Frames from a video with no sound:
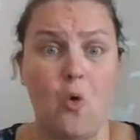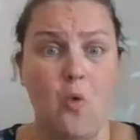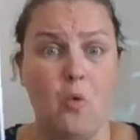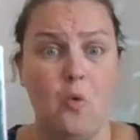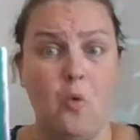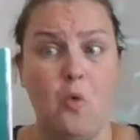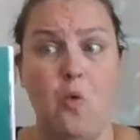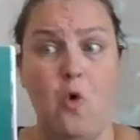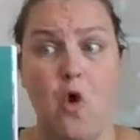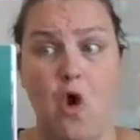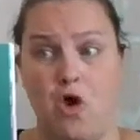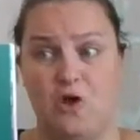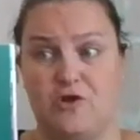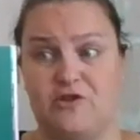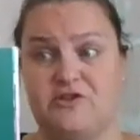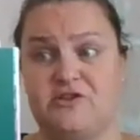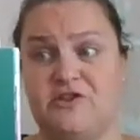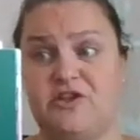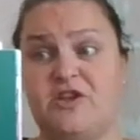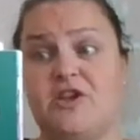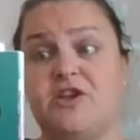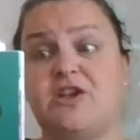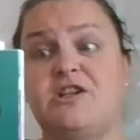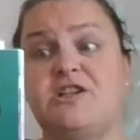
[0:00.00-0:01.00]
what
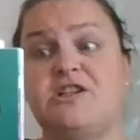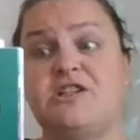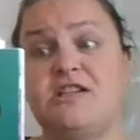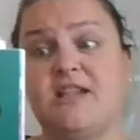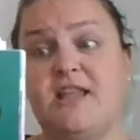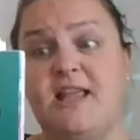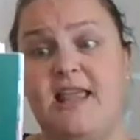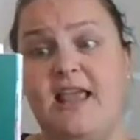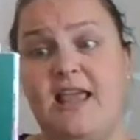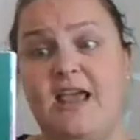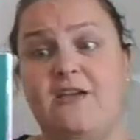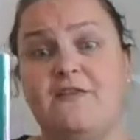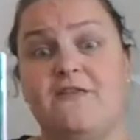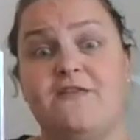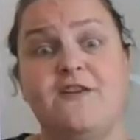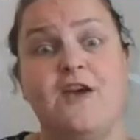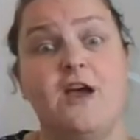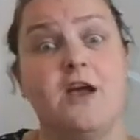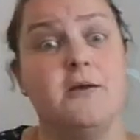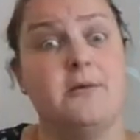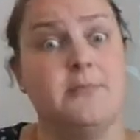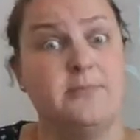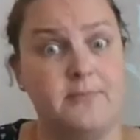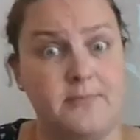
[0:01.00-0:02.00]
to give
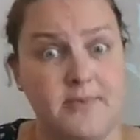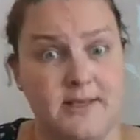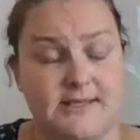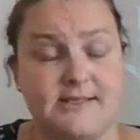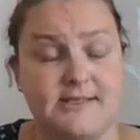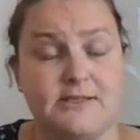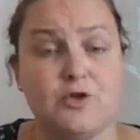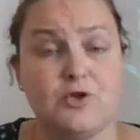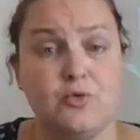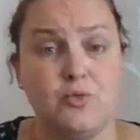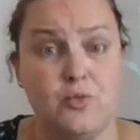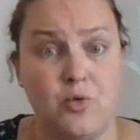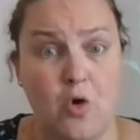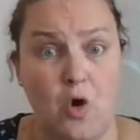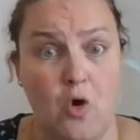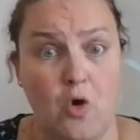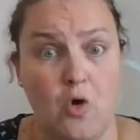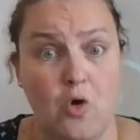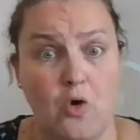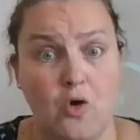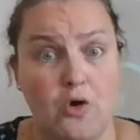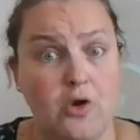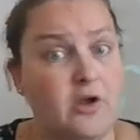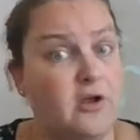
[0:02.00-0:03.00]
Mr.
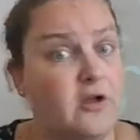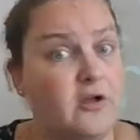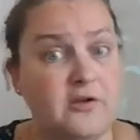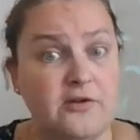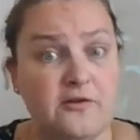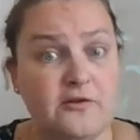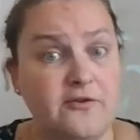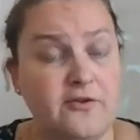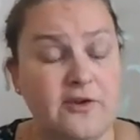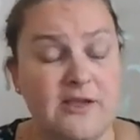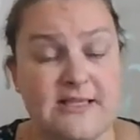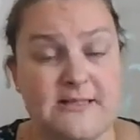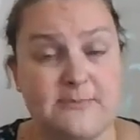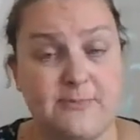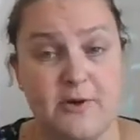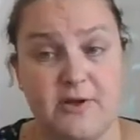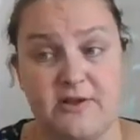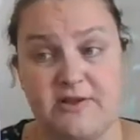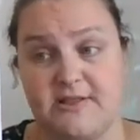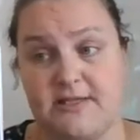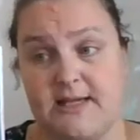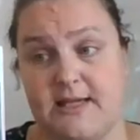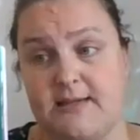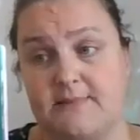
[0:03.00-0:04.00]
Wrong for his
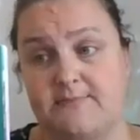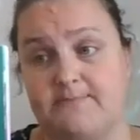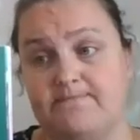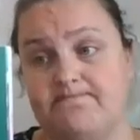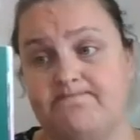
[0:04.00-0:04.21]
birthday.